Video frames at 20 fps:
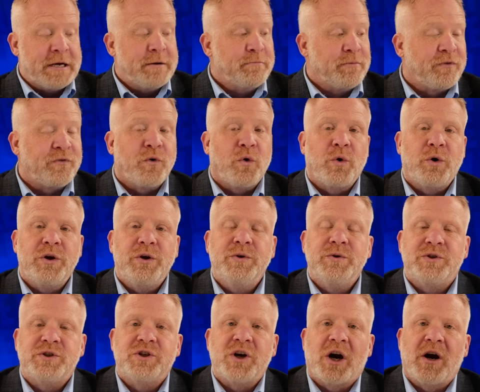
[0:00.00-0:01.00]
before you
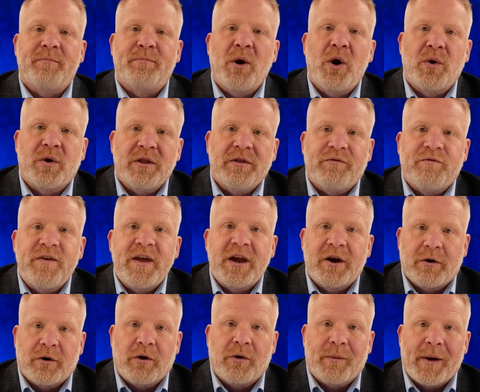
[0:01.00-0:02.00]
start poking the
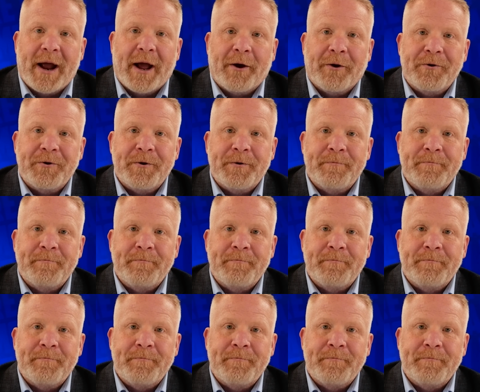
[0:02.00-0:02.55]
finger around.